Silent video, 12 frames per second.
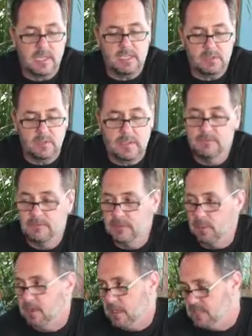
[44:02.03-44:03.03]
as well
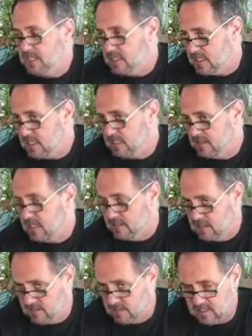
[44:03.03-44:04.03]
from MTC that
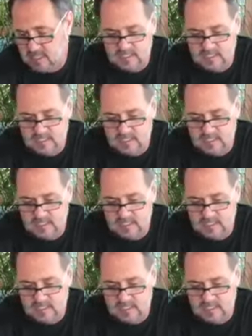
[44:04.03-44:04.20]
this is